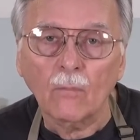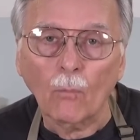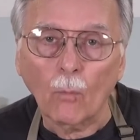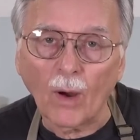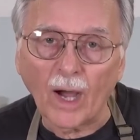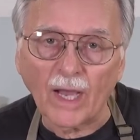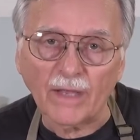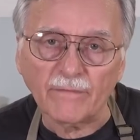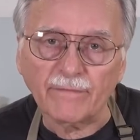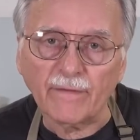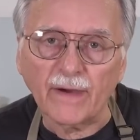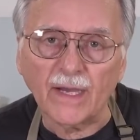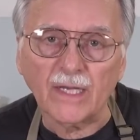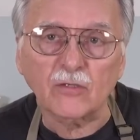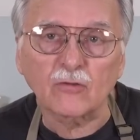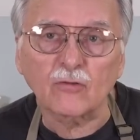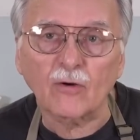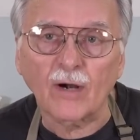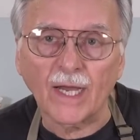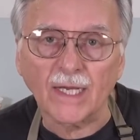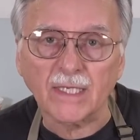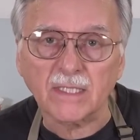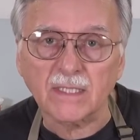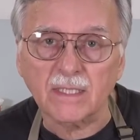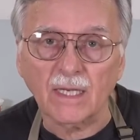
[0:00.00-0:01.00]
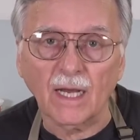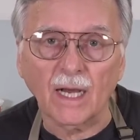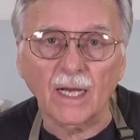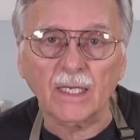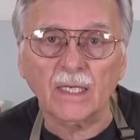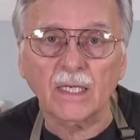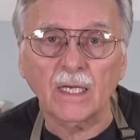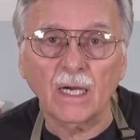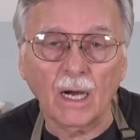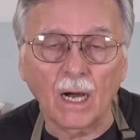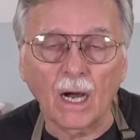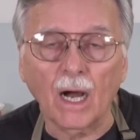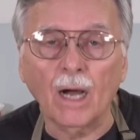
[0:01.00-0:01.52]

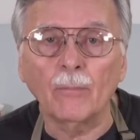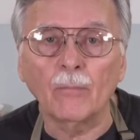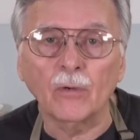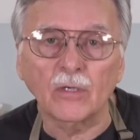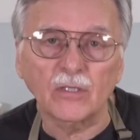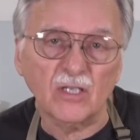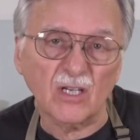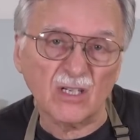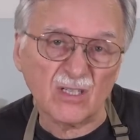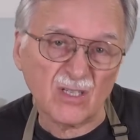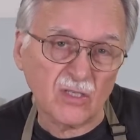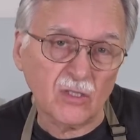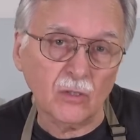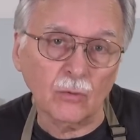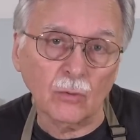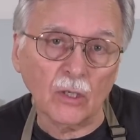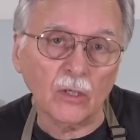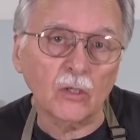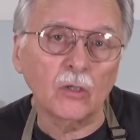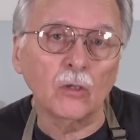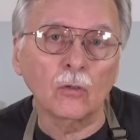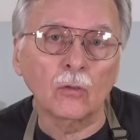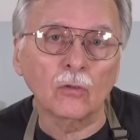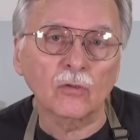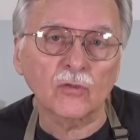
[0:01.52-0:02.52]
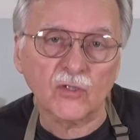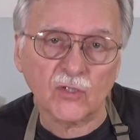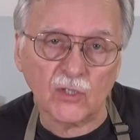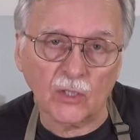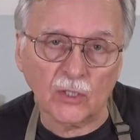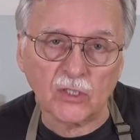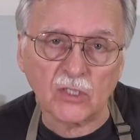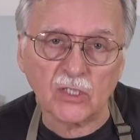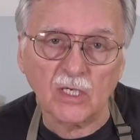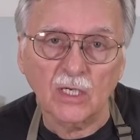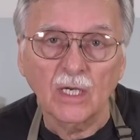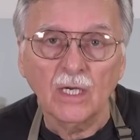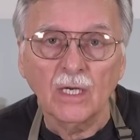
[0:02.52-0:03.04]
wifitrax.com, or just do a Google
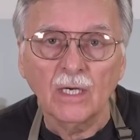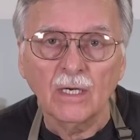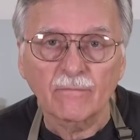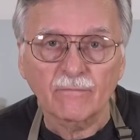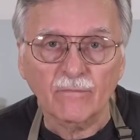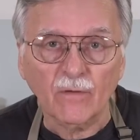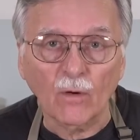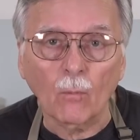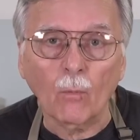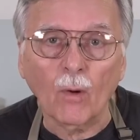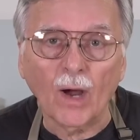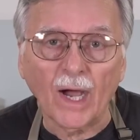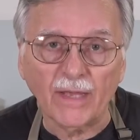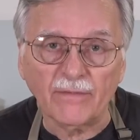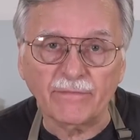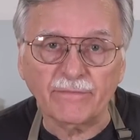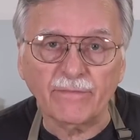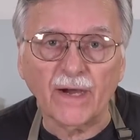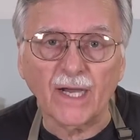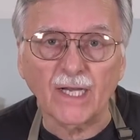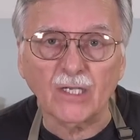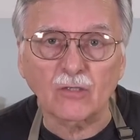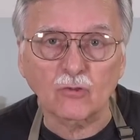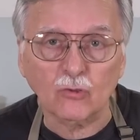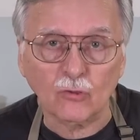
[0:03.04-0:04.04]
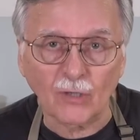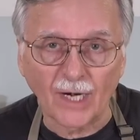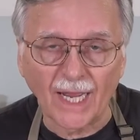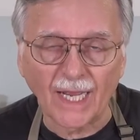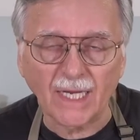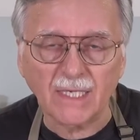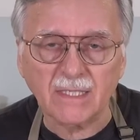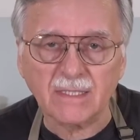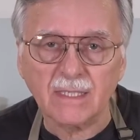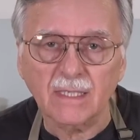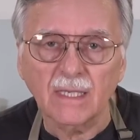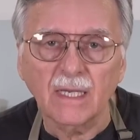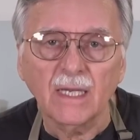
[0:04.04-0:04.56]
search for Wi-Fi
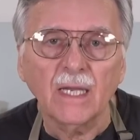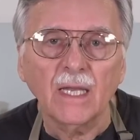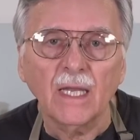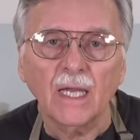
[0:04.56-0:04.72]
Trax,